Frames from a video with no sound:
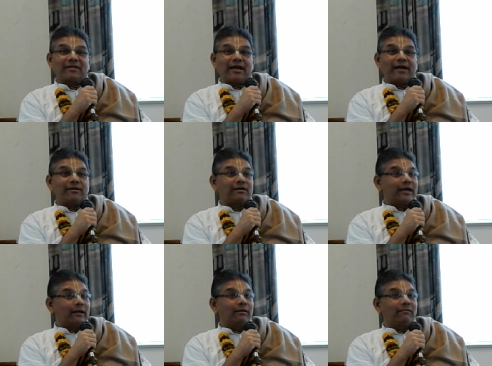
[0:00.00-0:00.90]
out and
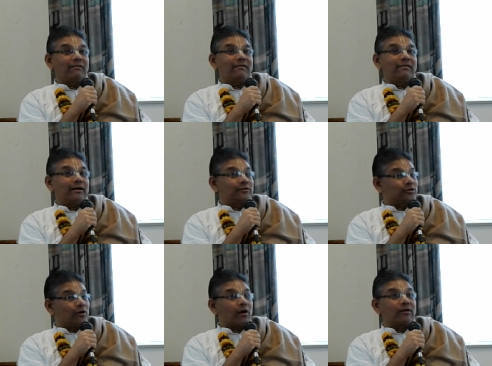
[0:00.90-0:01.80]
kill and
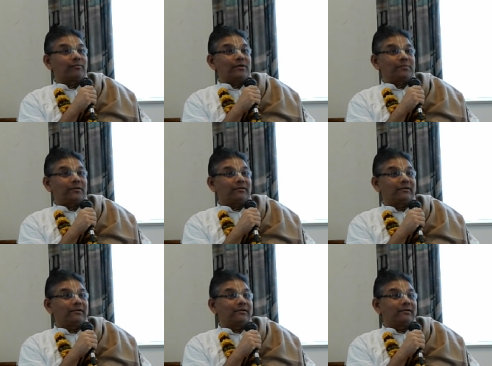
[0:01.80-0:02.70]
slaughter
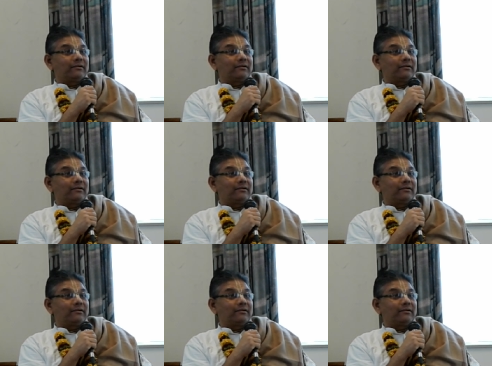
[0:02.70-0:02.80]
people,